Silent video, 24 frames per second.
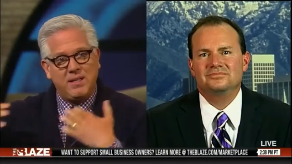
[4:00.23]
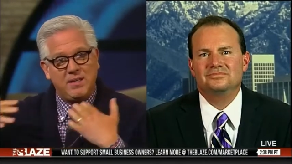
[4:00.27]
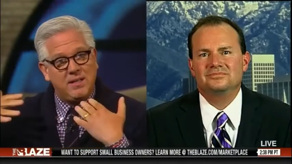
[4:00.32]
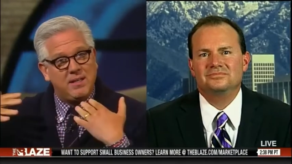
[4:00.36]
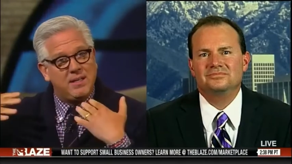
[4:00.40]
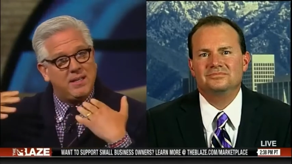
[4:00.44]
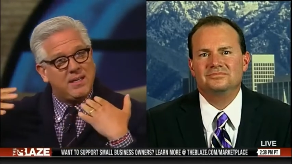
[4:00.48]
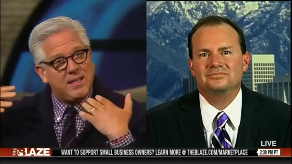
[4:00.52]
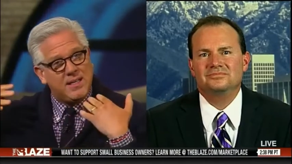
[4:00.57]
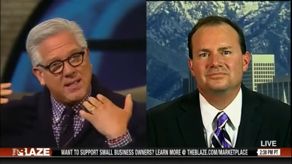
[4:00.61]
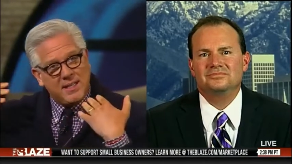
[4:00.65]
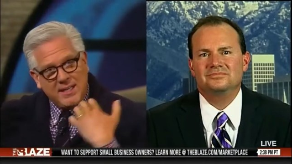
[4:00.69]
Speaker 1: that
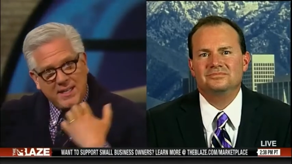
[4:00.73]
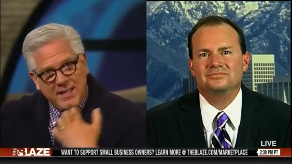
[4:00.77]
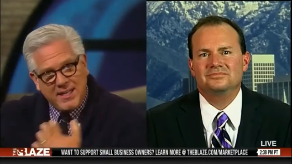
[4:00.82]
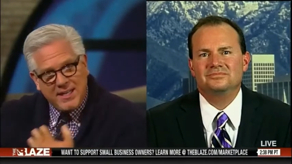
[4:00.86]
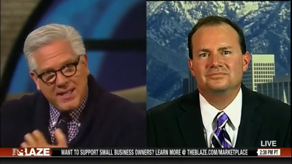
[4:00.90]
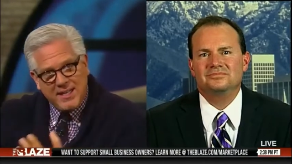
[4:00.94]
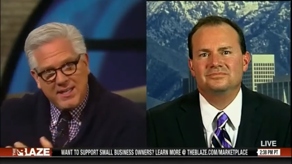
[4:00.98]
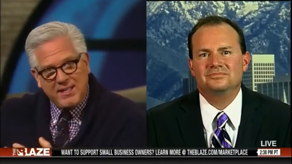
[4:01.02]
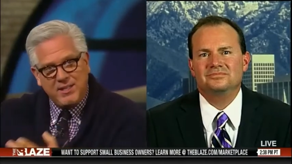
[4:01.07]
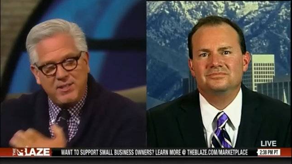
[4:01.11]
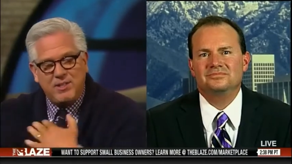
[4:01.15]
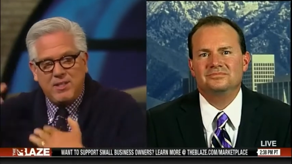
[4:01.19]

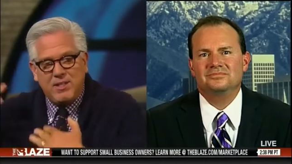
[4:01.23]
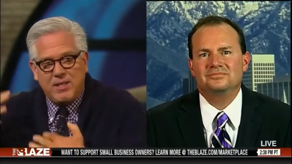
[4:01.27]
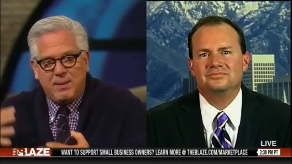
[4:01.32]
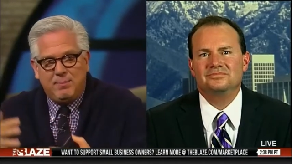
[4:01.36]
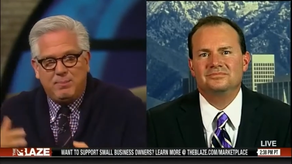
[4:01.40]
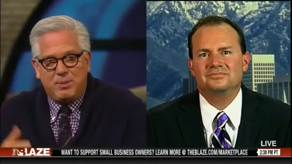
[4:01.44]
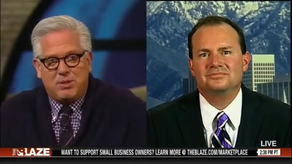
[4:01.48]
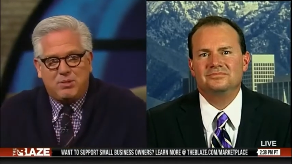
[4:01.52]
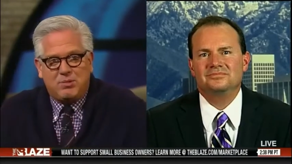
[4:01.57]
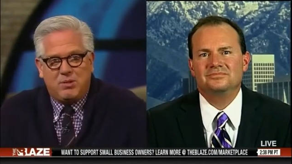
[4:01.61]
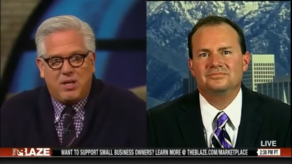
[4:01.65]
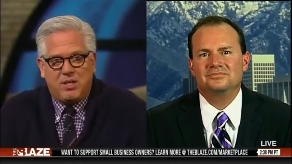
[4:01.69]
he's the
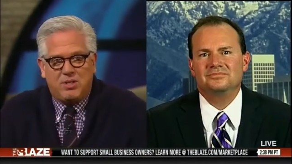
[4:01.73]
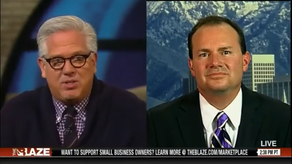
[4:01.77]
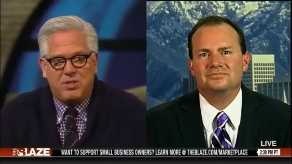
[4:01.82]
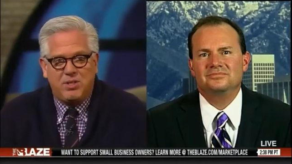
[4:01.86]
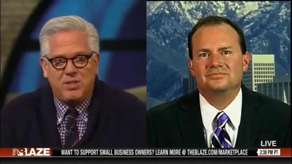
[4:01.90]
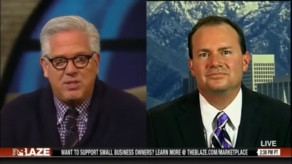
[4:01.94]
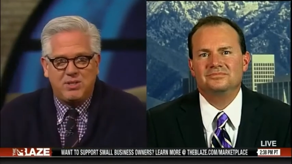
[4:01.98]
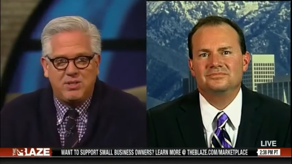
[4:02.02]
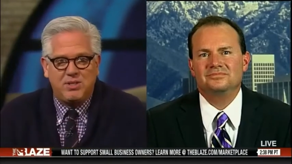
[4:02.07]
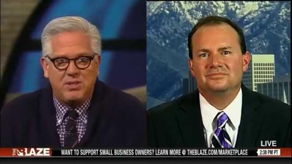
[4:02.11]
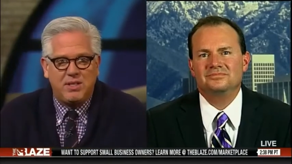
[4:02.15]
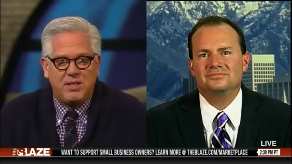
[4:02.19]

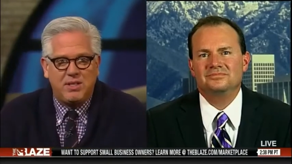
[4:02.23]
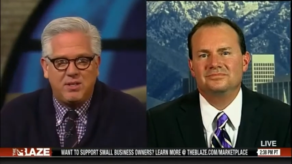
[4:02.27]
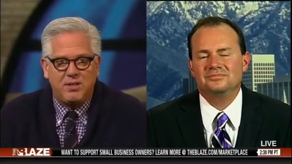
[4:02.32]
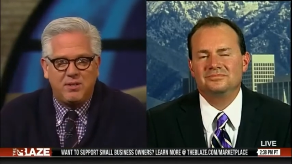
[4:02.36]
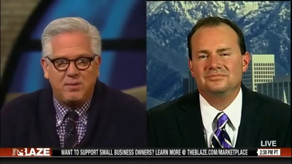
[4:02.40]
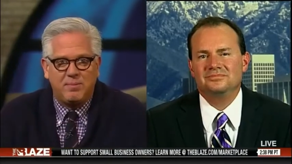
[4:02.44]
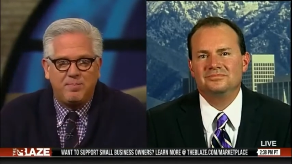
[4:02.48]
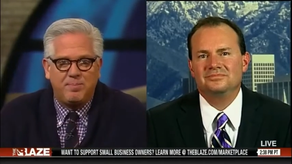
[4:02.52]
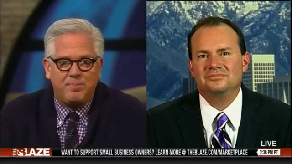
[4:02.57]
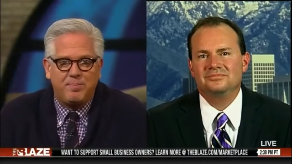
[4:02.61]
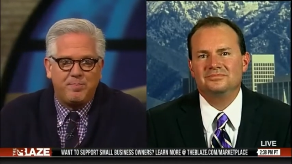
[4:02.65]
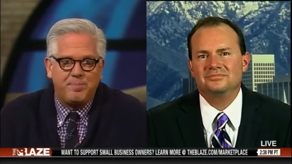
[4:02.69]
obstructionist here.